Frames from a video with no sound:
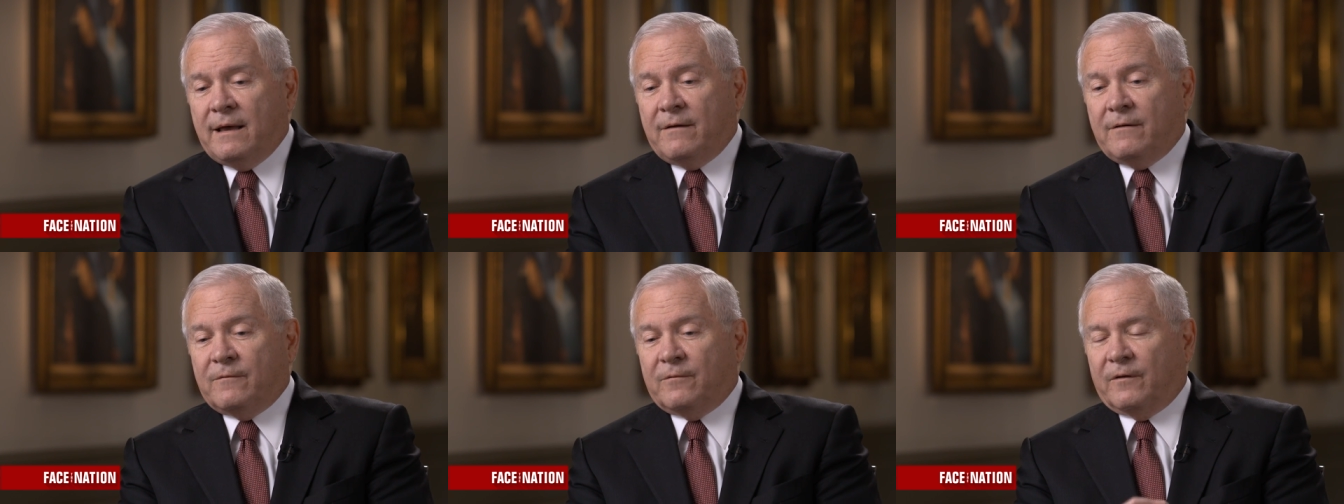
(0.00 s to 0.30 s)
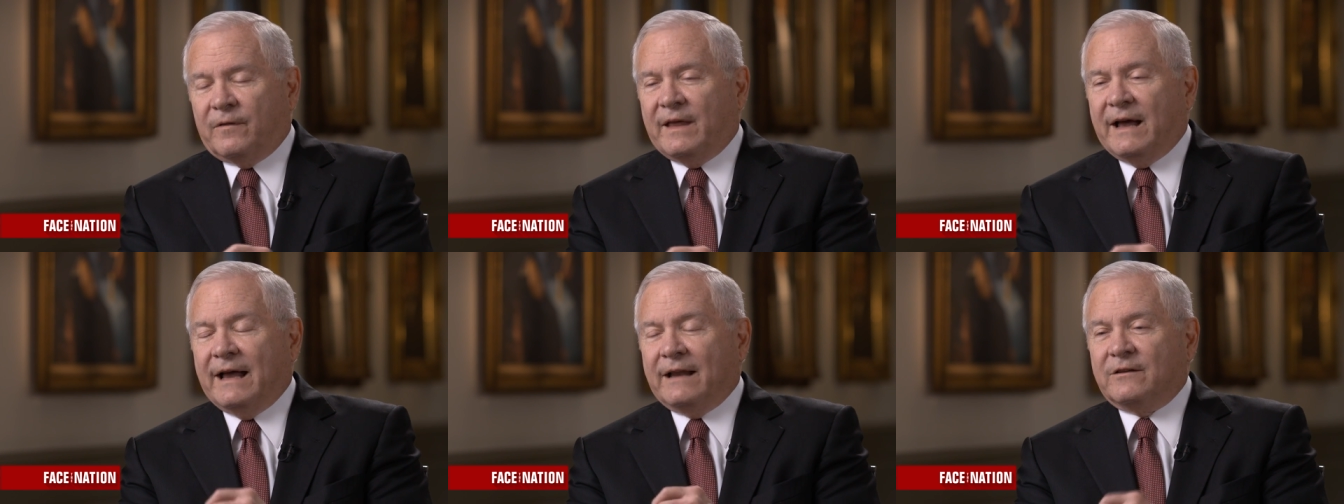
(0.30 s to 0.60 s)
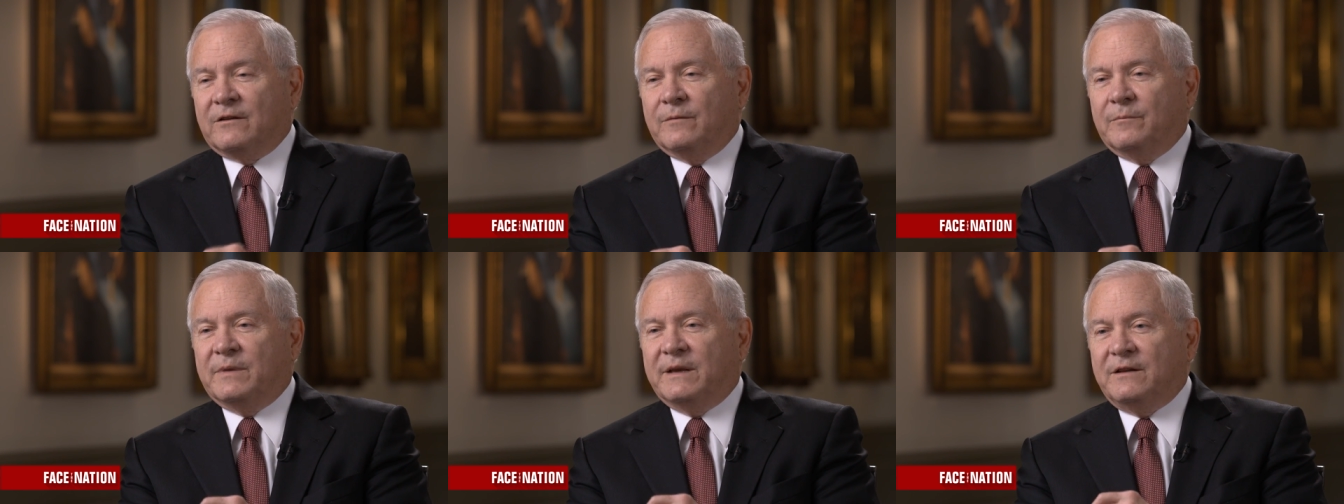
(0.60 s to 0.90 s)
For
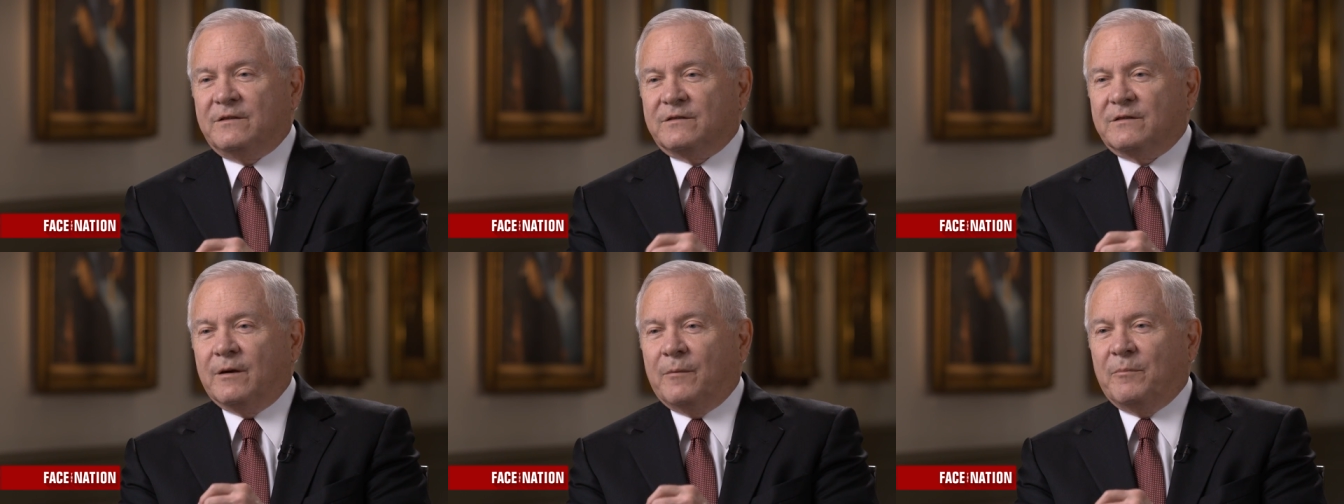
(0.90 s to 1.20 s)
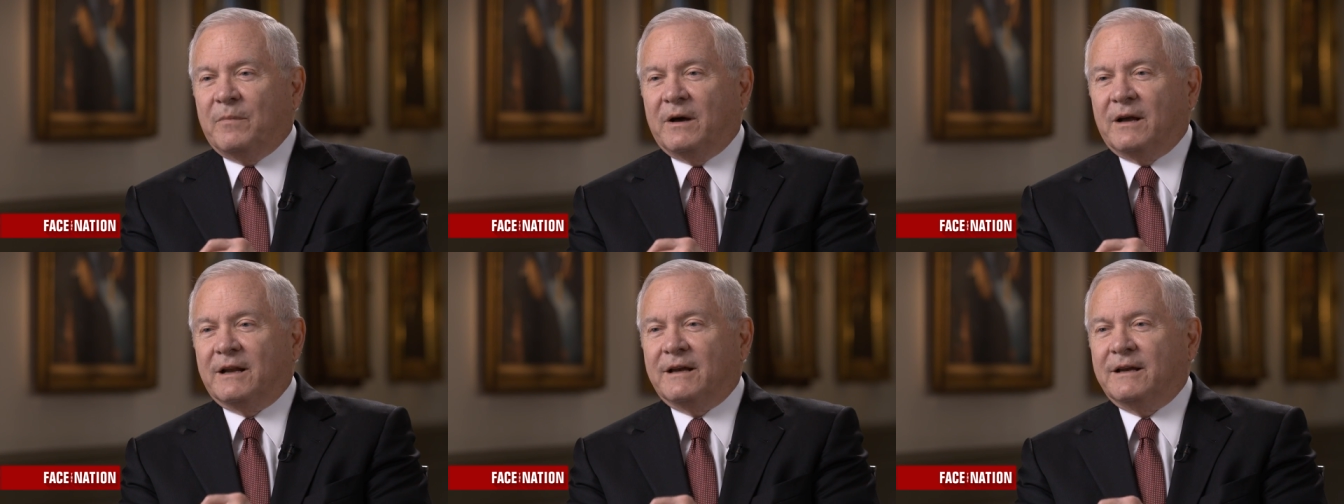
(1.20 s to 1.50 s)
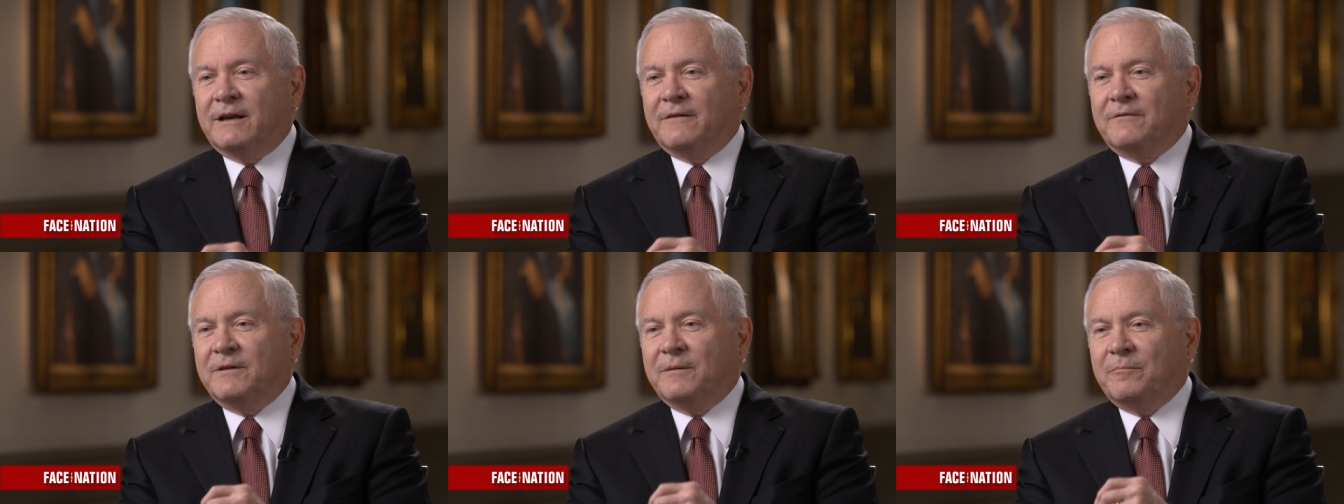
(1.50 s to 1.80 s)
that to be
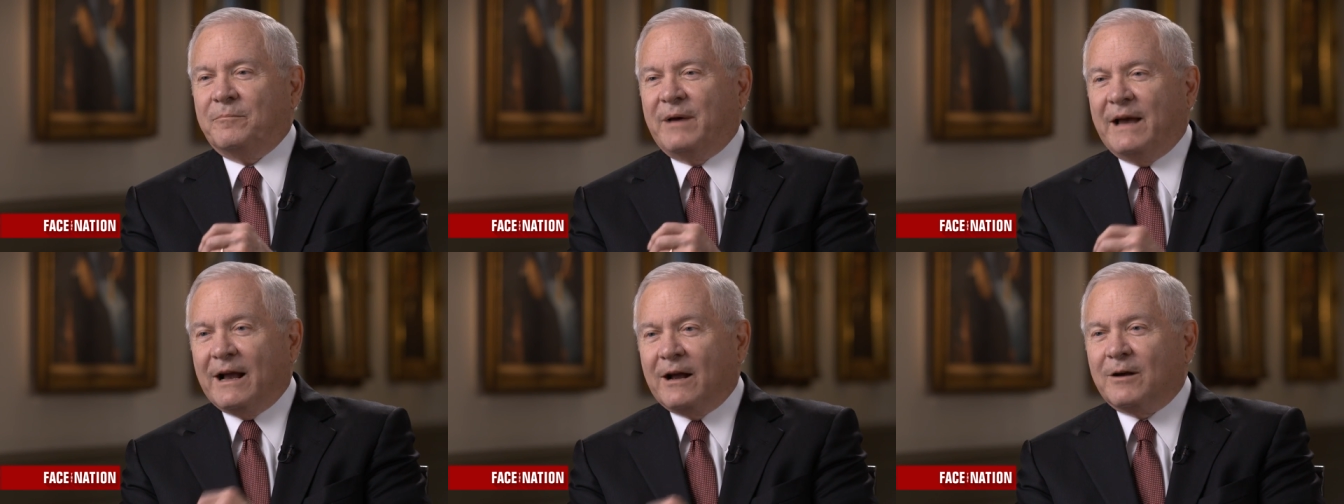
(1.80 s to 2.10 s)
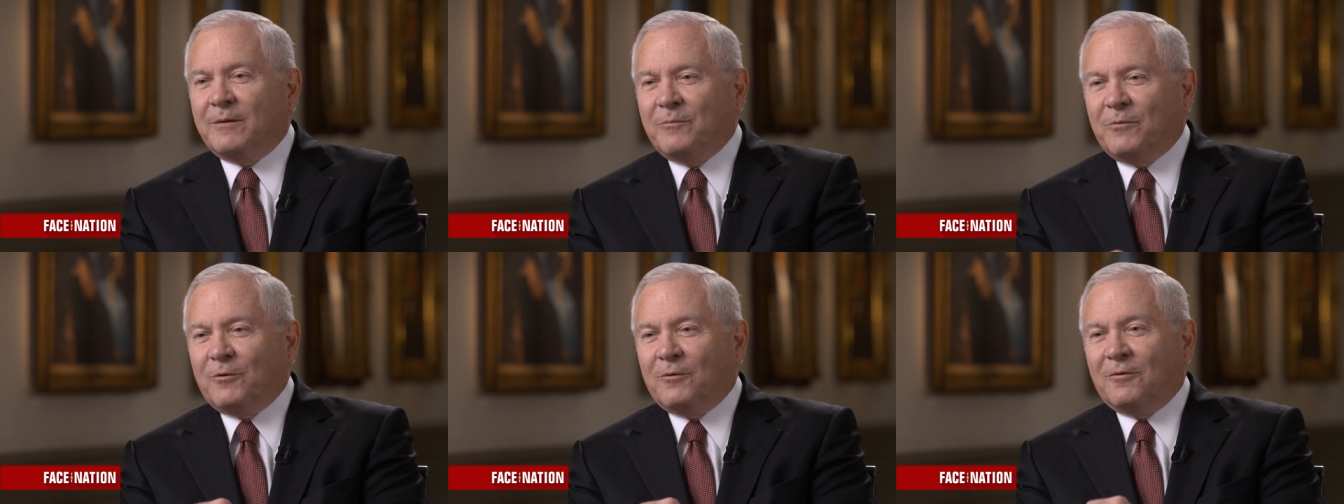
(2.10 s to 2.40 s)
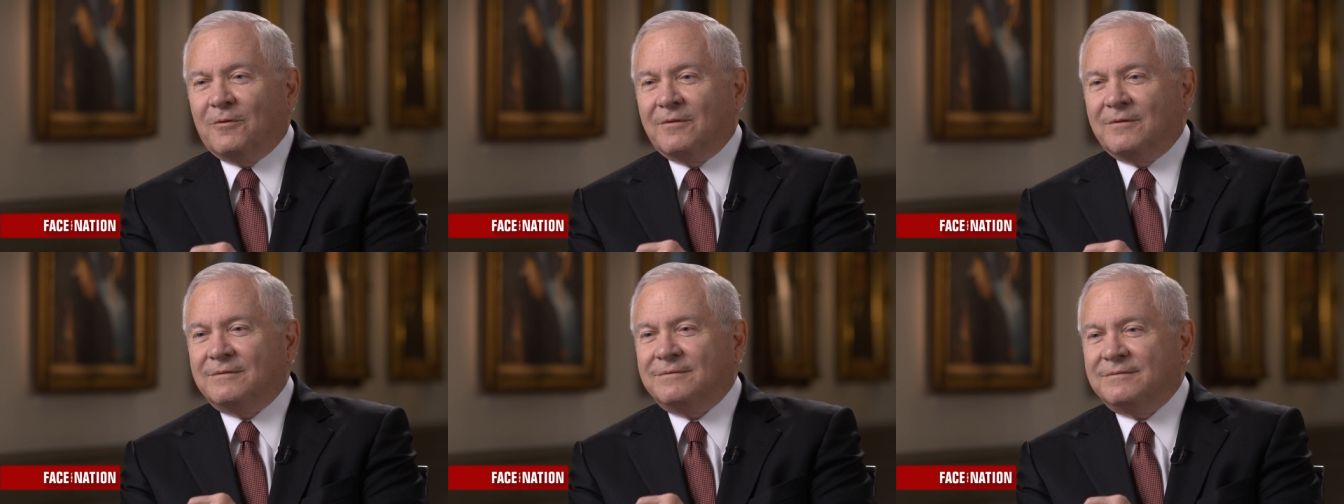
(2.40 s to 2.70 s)
somebody of
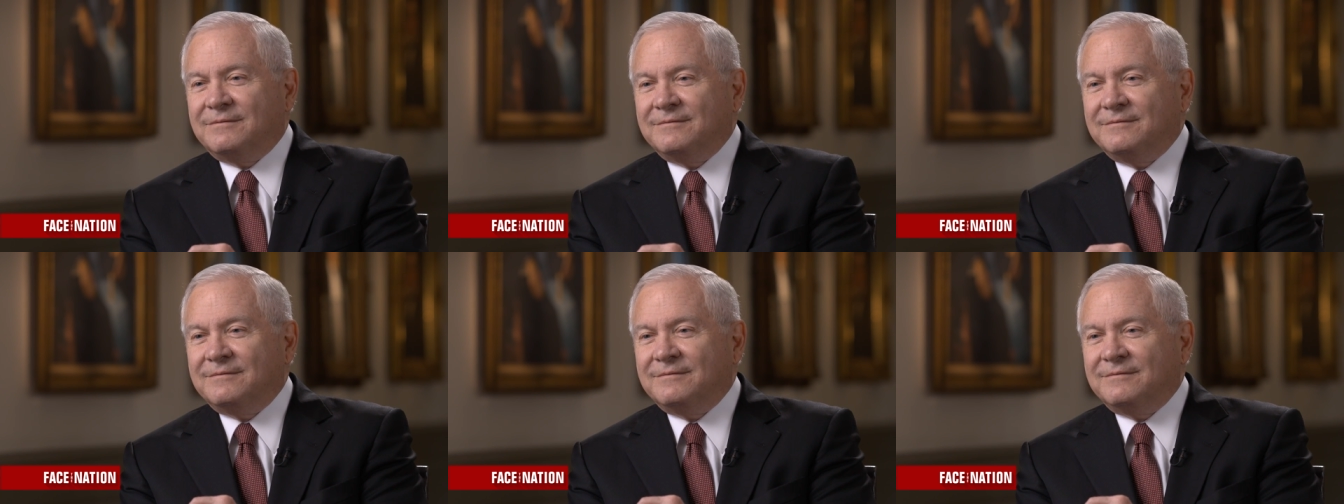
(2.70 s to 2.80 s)
impeccable